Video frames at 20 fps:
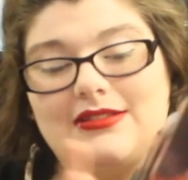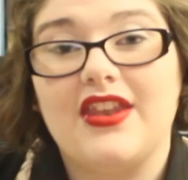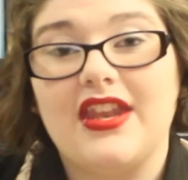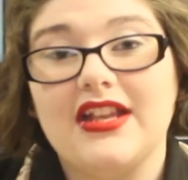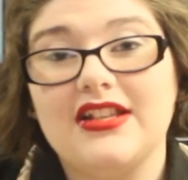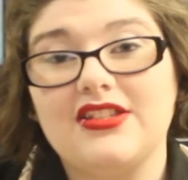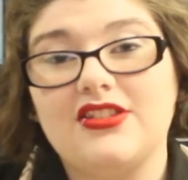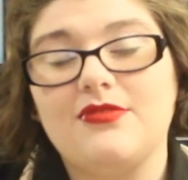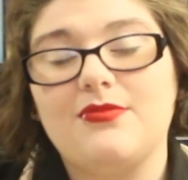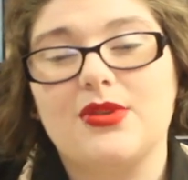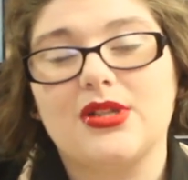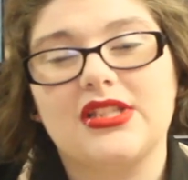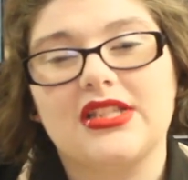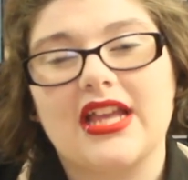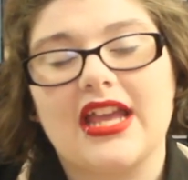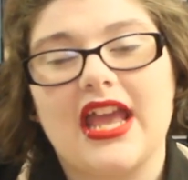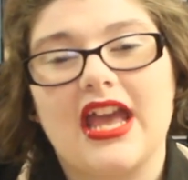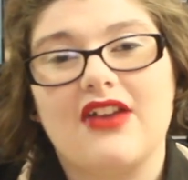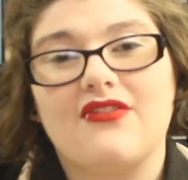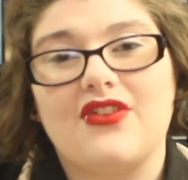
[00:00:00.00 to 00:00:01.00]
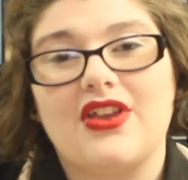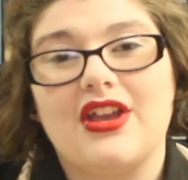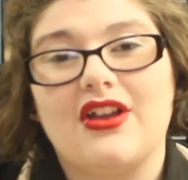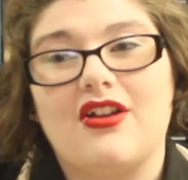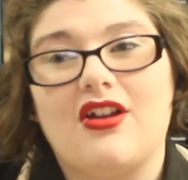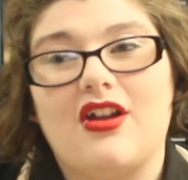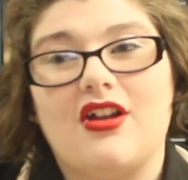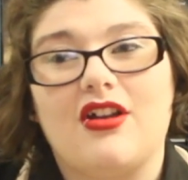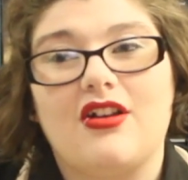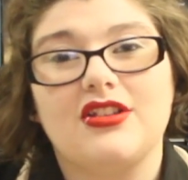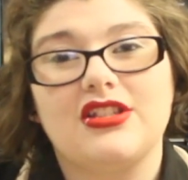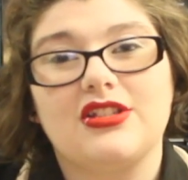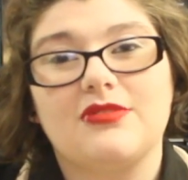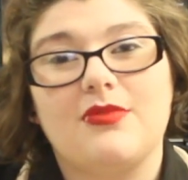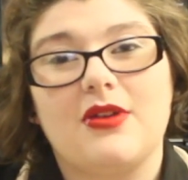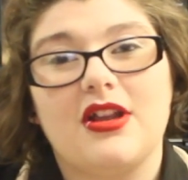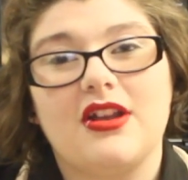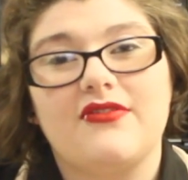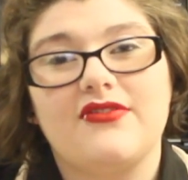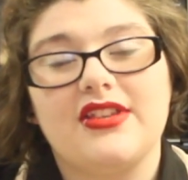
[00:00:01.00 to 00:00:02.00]
The next two books I have here are also
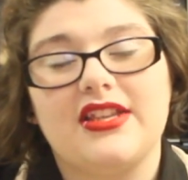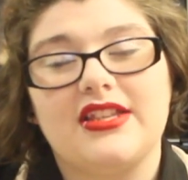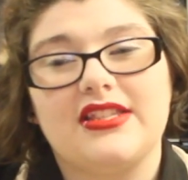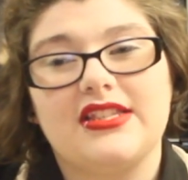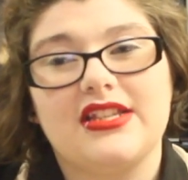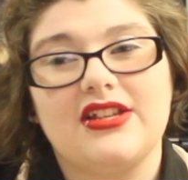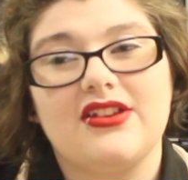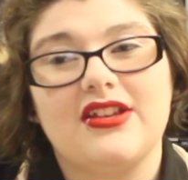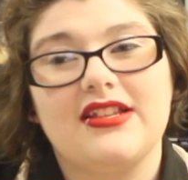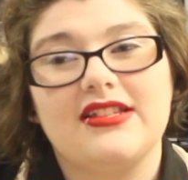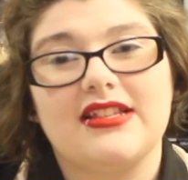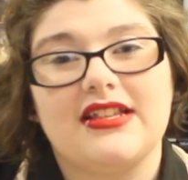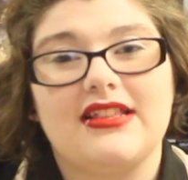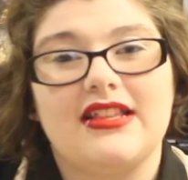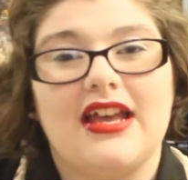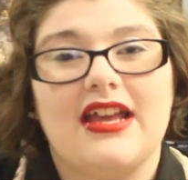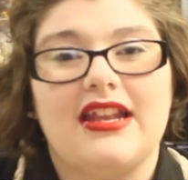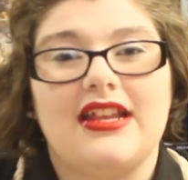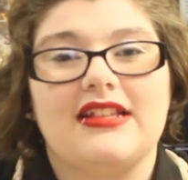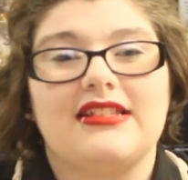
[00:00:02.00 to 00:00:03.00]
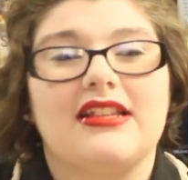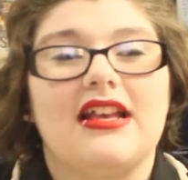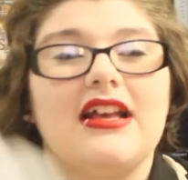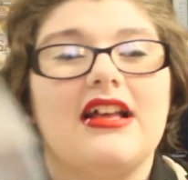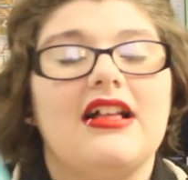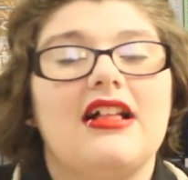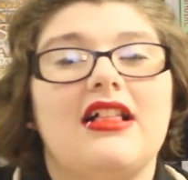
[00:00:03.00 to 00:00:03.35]
part of the series, and that is